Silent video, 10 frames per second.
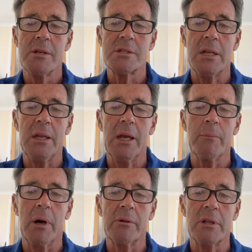sitting
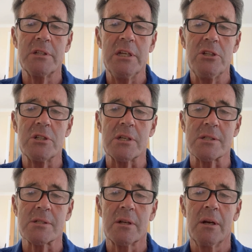among the
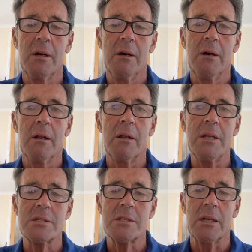teachers,
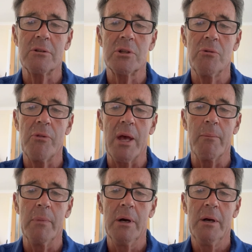listening to
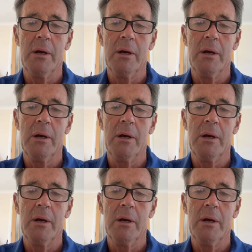them